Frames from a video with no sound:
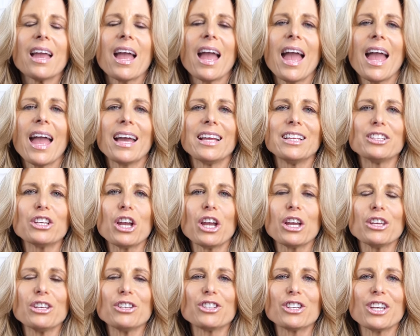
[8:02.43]
And
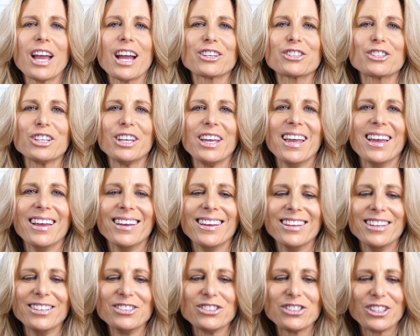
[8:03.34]
she actually,
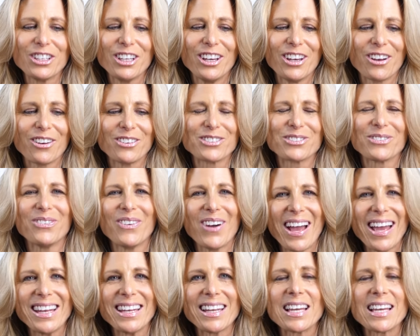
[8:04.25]
she goes, what?